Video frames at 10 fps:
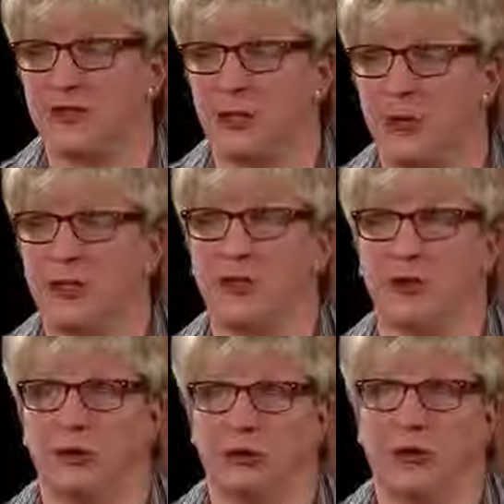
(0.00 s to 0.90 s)
so we
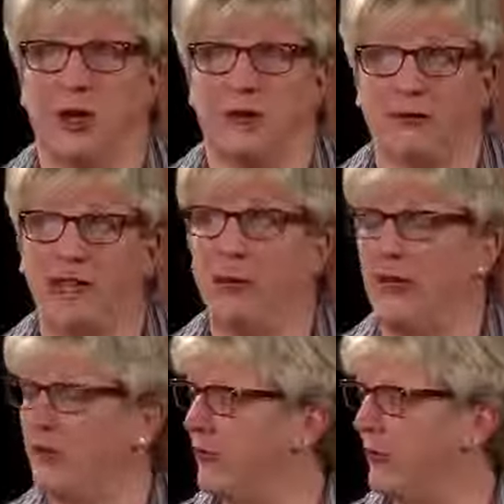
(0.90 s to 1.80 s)
do yeah
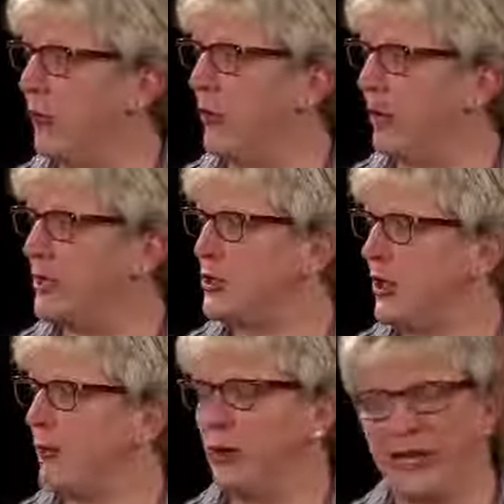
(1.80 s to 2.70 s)
we have for a
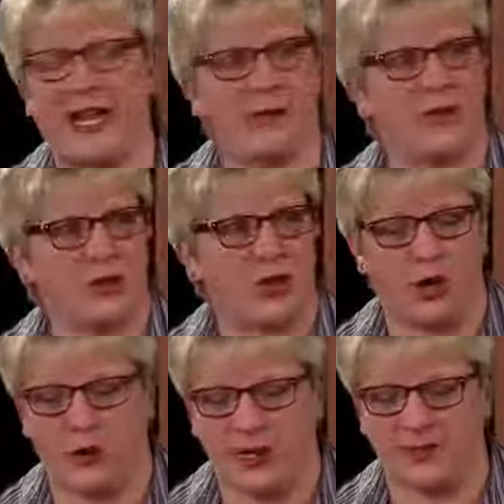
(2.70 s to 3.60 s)
budget really every
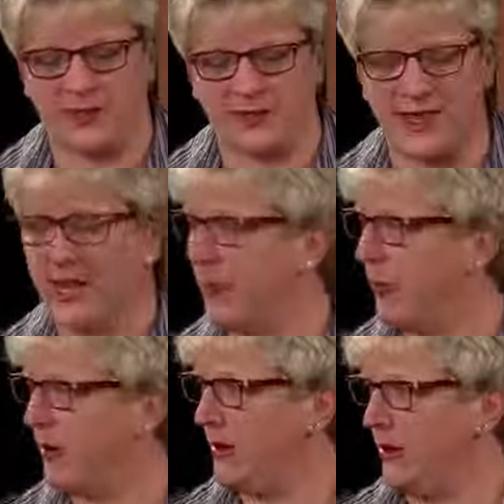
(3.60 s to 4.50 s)
show has the same
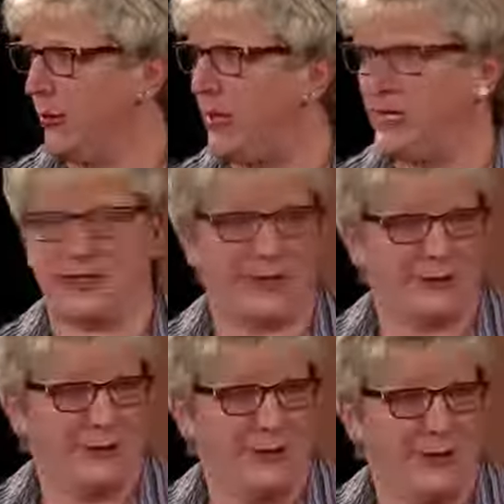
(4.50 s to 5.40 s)

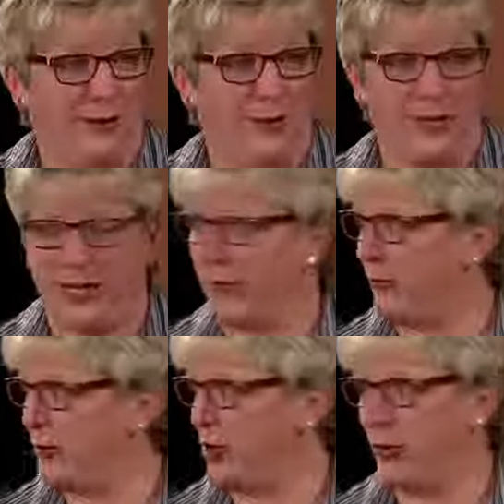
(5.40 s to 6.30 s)
pieces. Mm -hmm. But
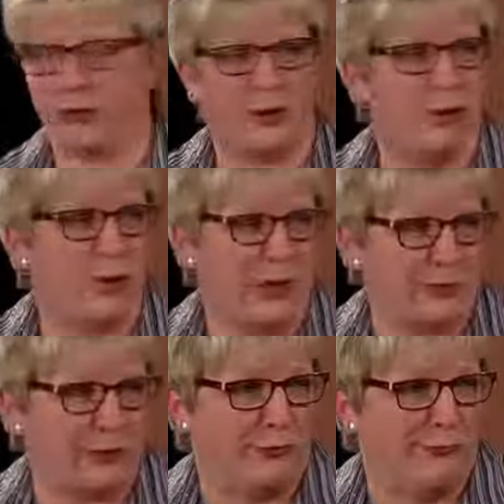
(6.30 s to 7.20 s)
every show is a new
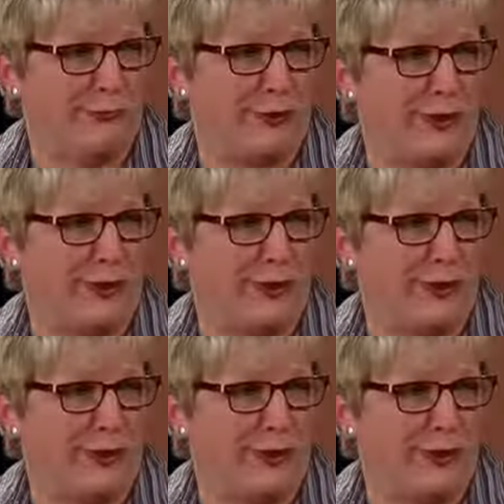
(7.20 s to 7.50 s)
puzzle right. for